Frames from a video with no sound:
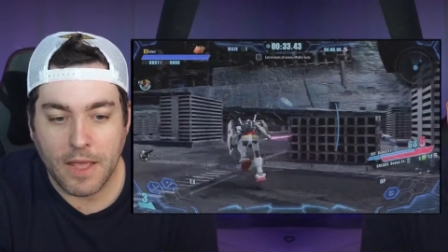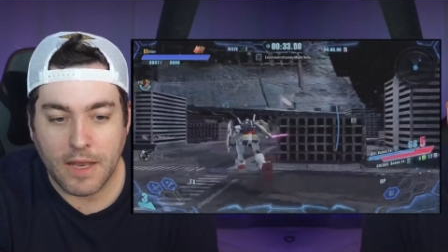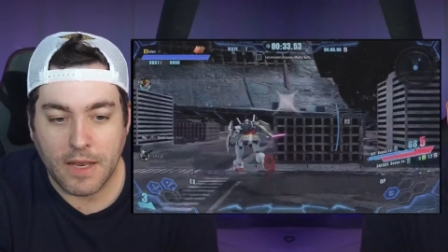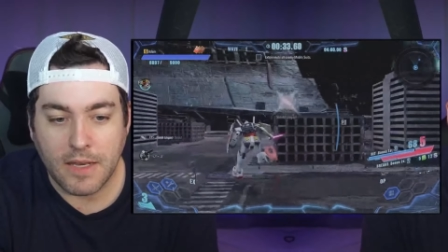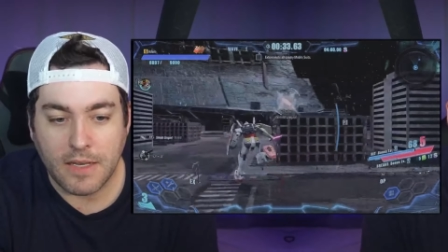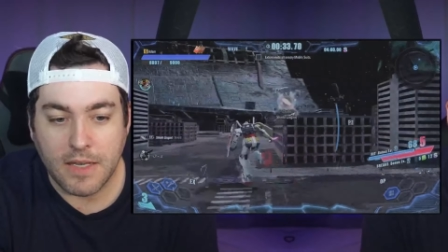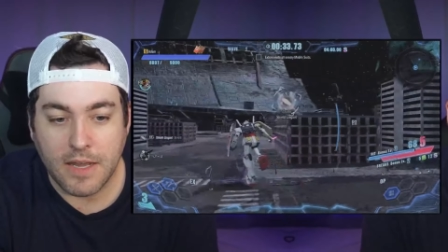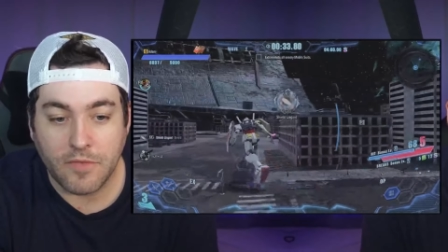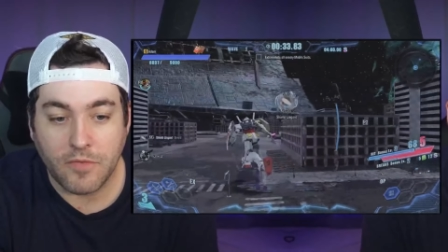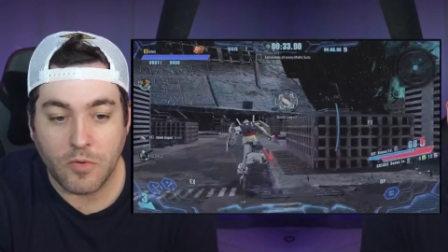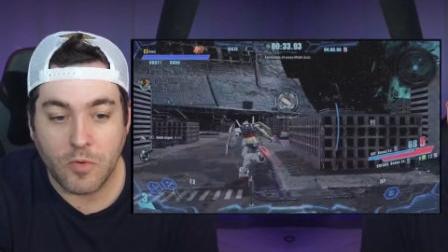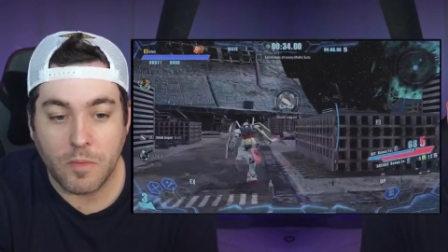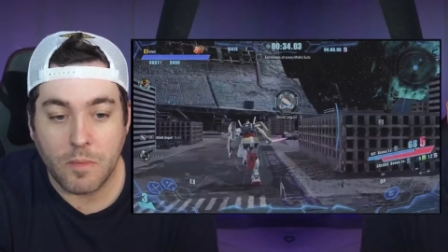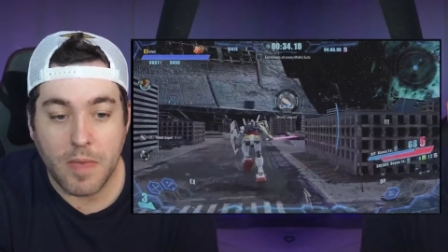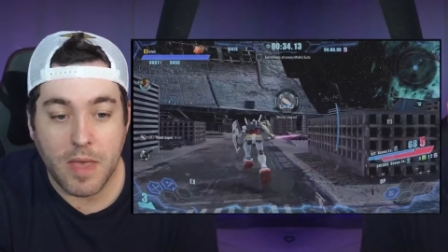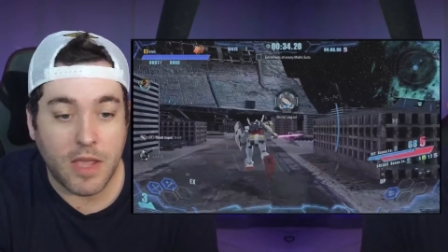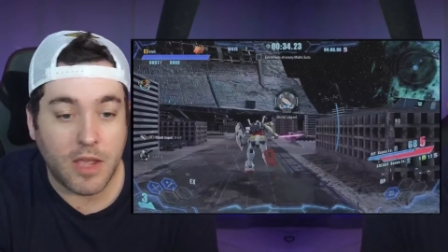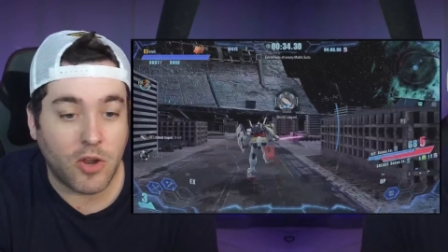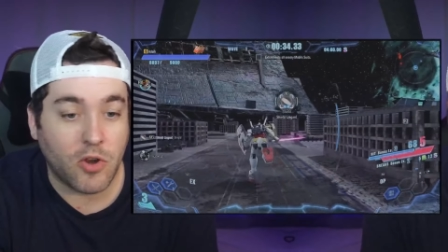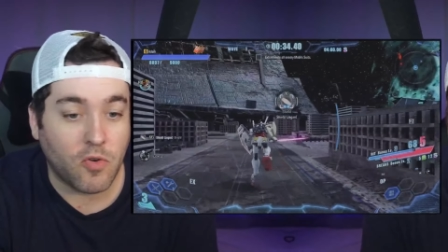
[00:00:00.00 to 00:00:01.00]
Devil
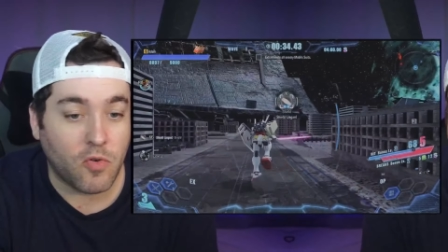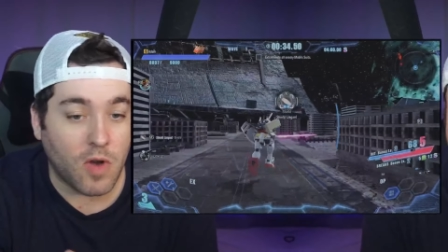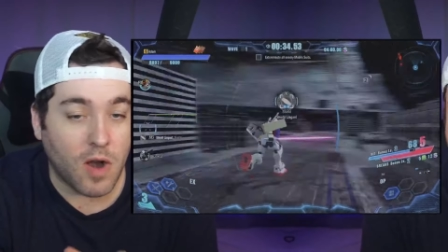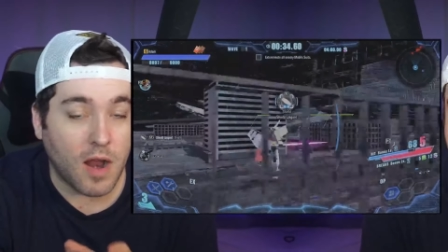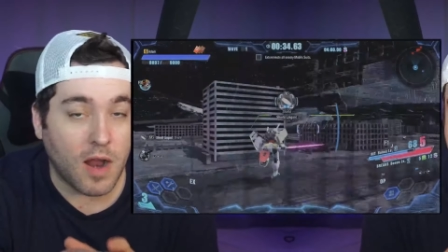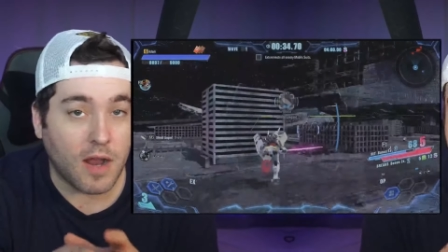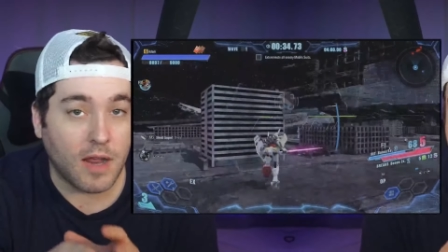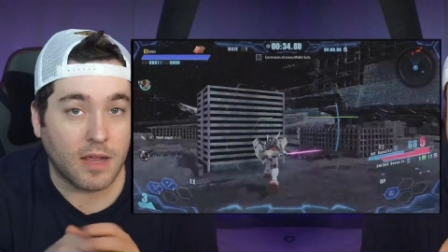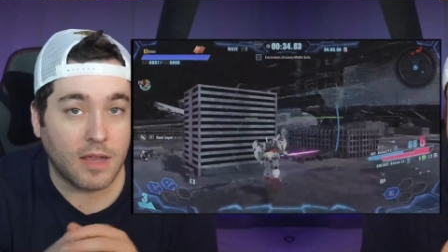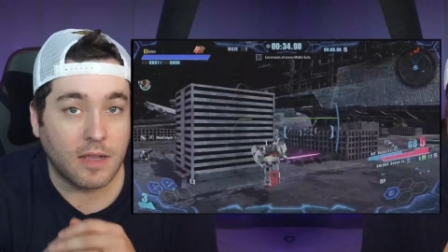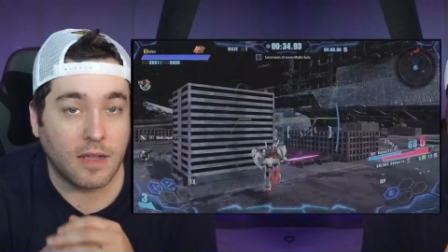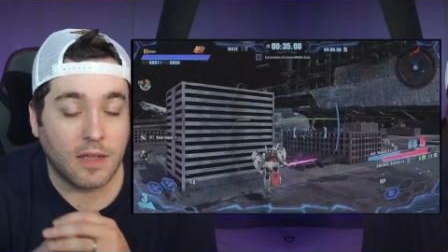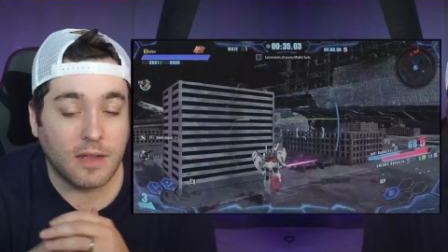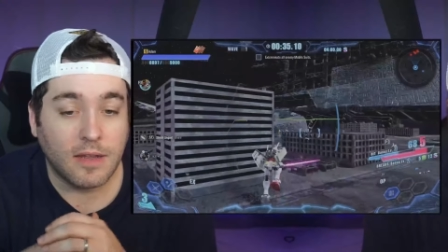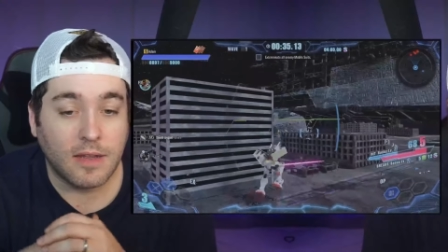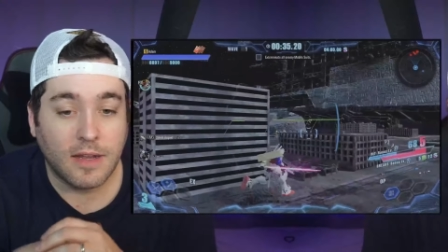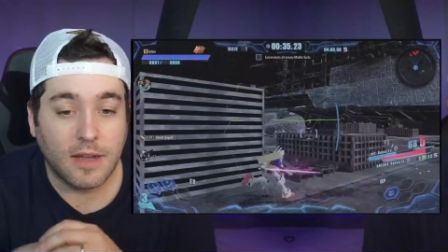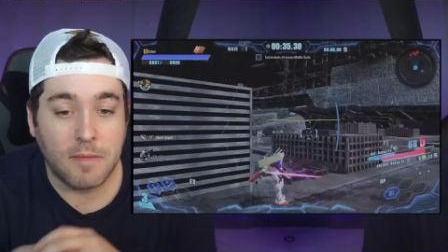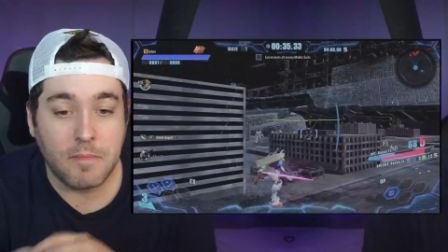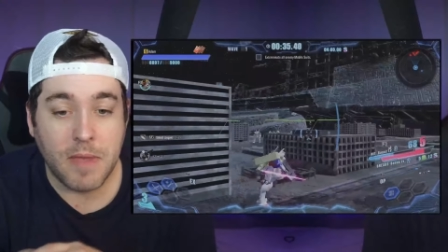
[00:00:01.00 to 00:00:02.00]
May Cry
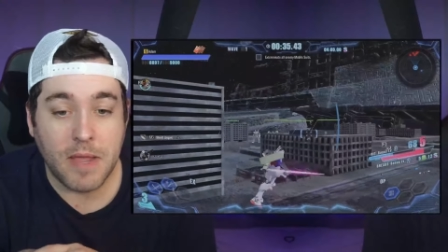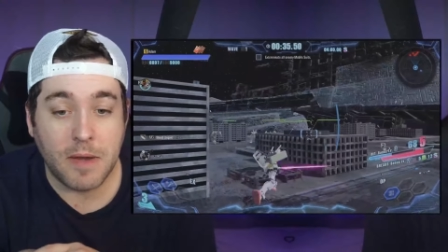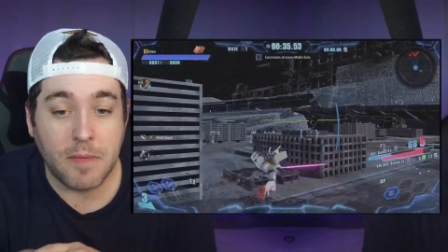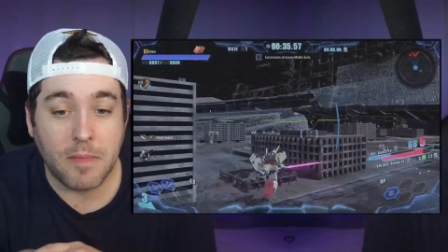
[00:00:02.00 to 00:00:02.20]
made